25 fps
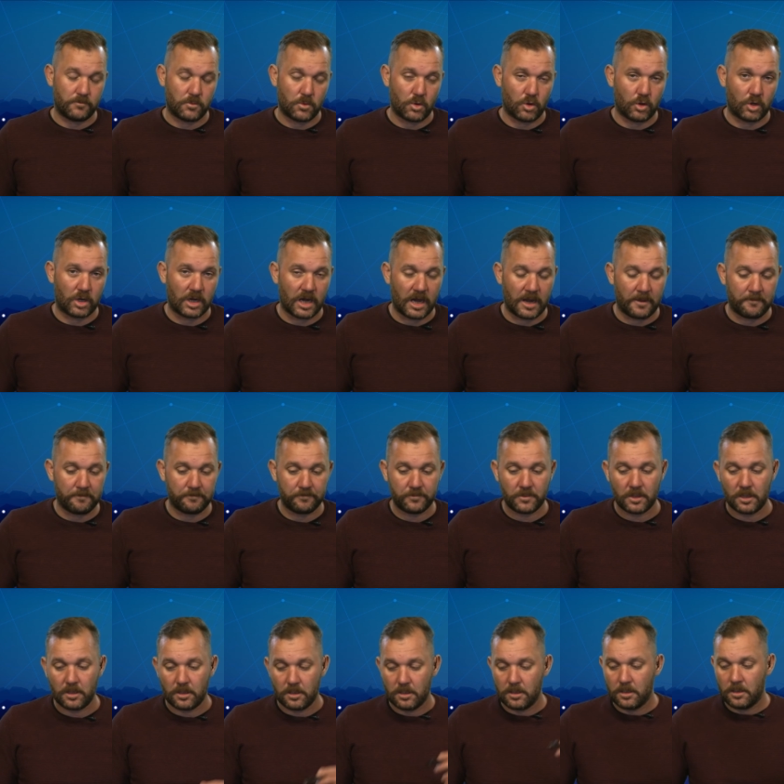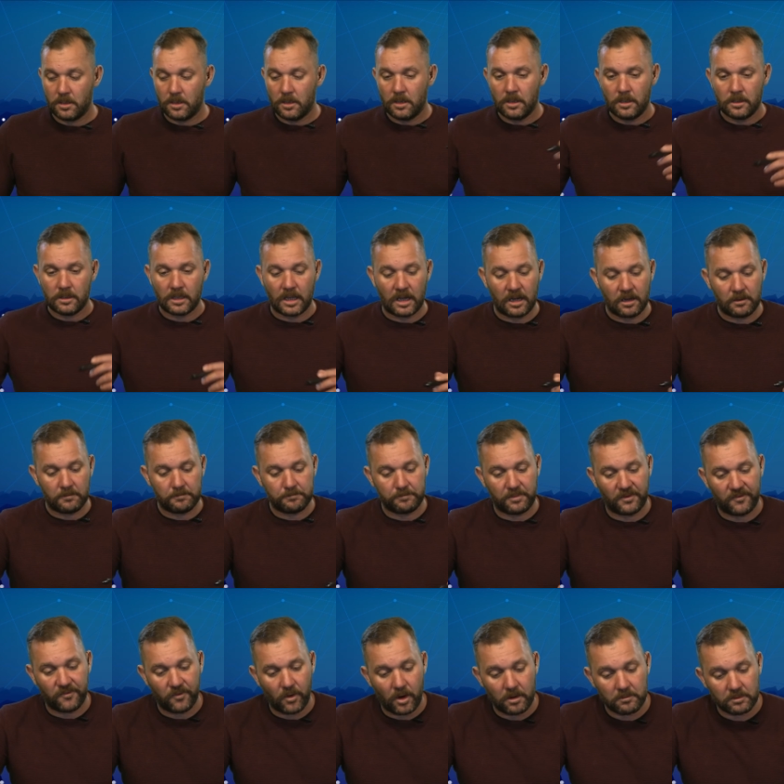Okay. Now,
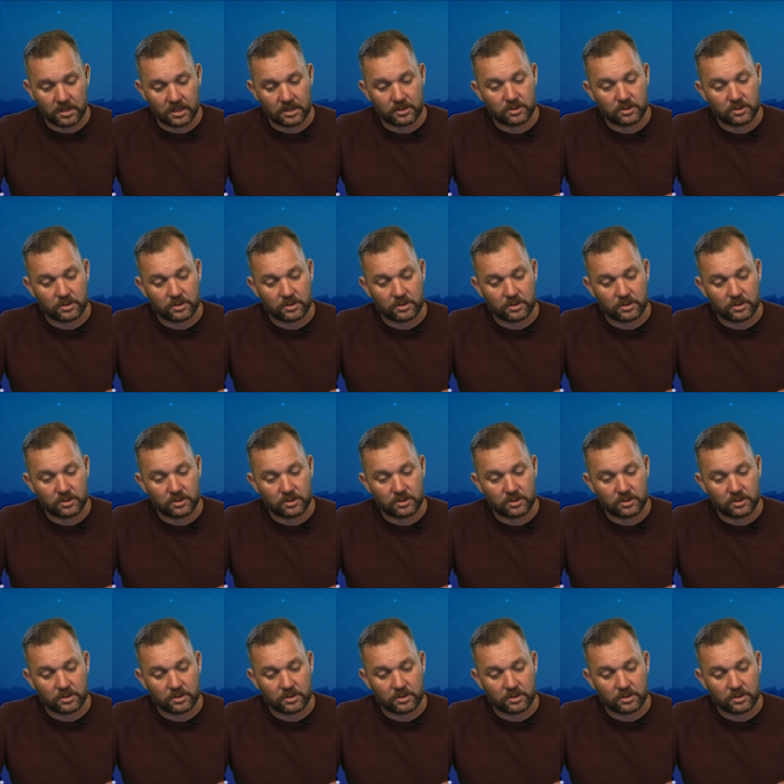before I'm going to